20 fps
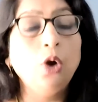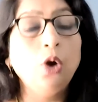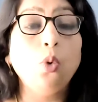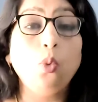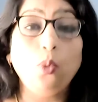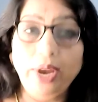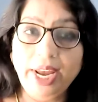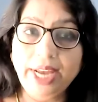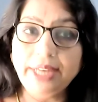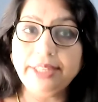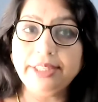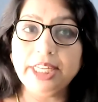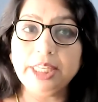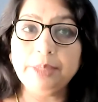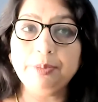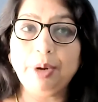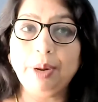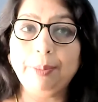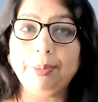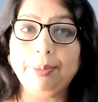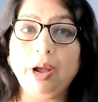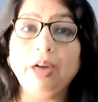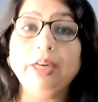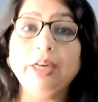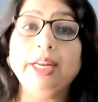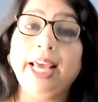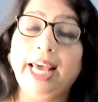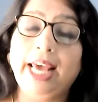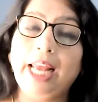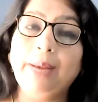We at
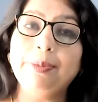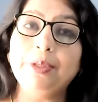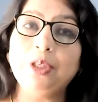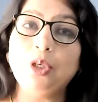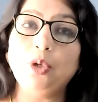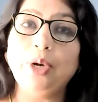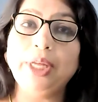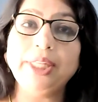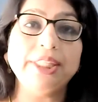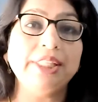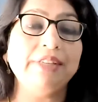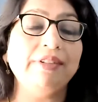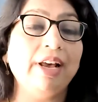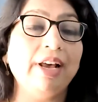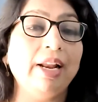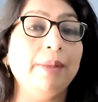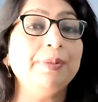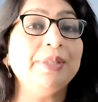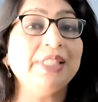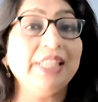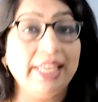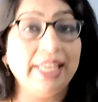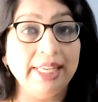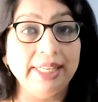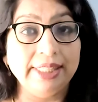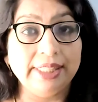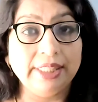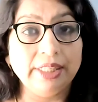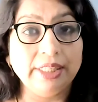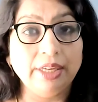TestprepKart help students develop
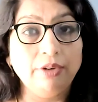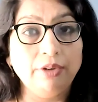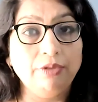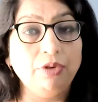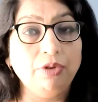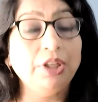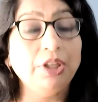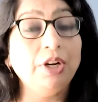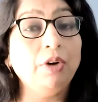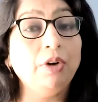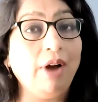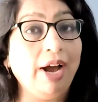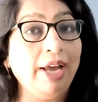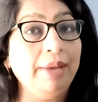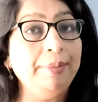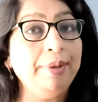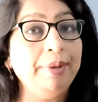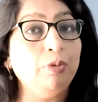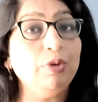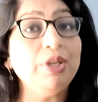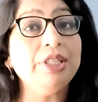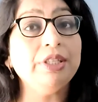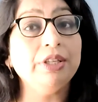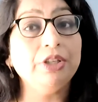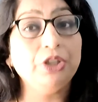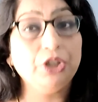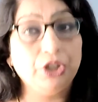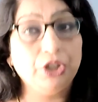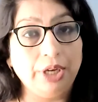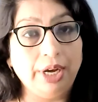skills for their IB
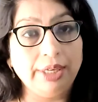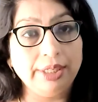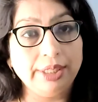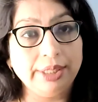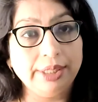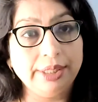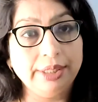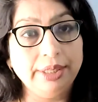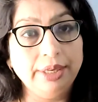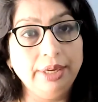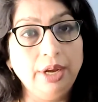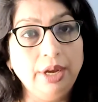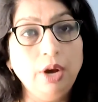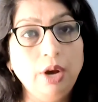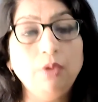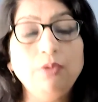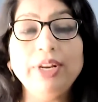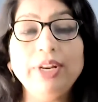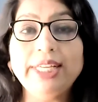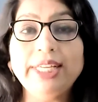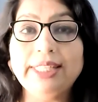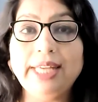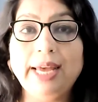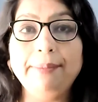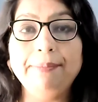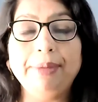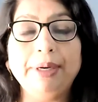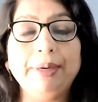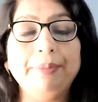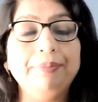research tasks. For
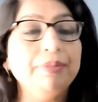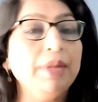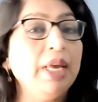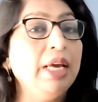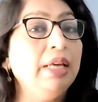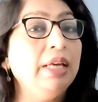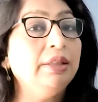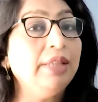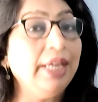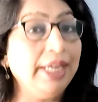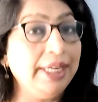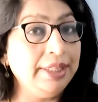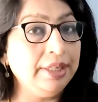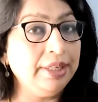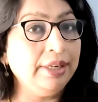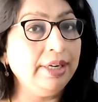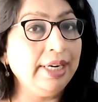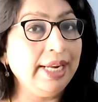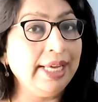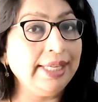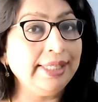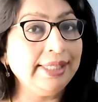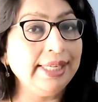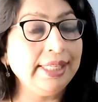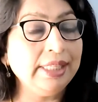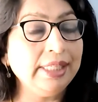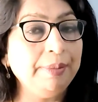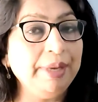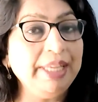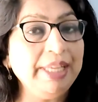example, the internal
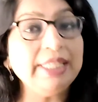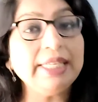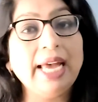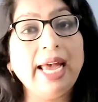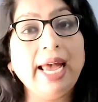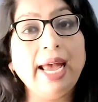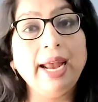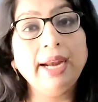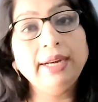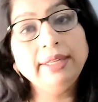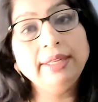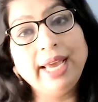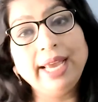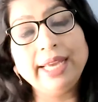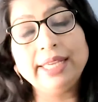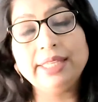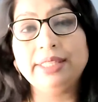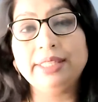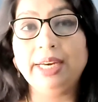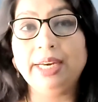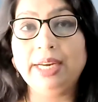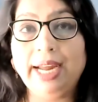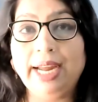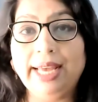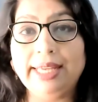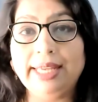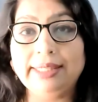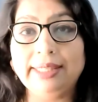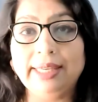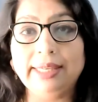assessments and the extended
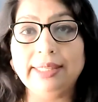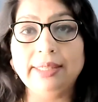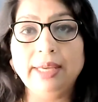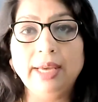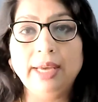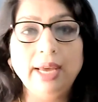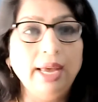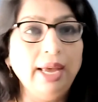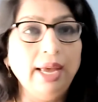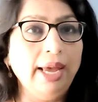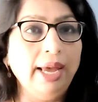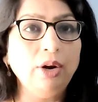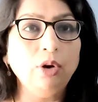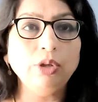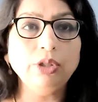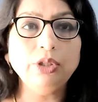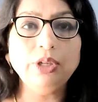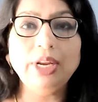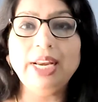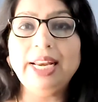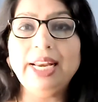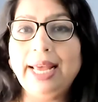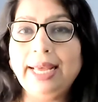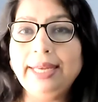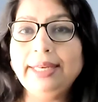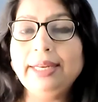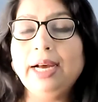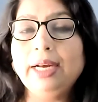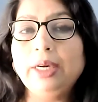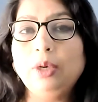essays, and also
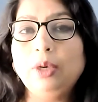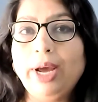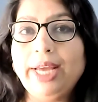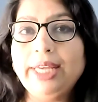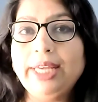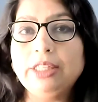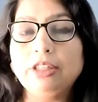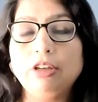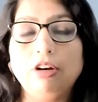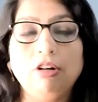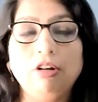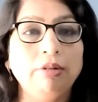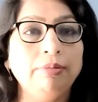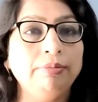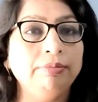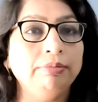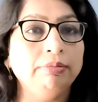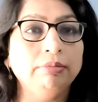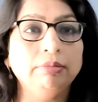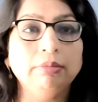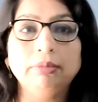lend advice on